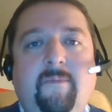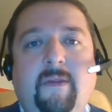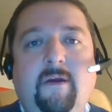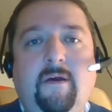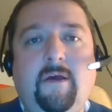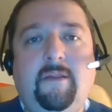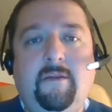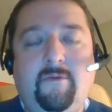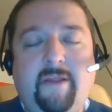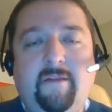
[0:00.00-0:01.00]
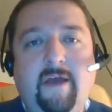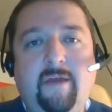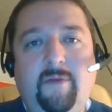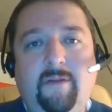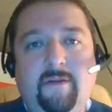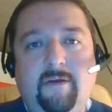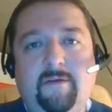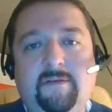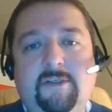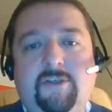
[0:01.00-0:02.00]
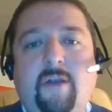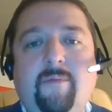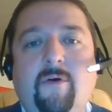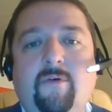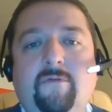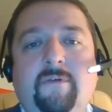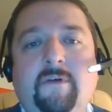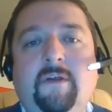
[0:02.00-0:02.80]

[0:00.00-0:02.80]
at the runtime in the C# code,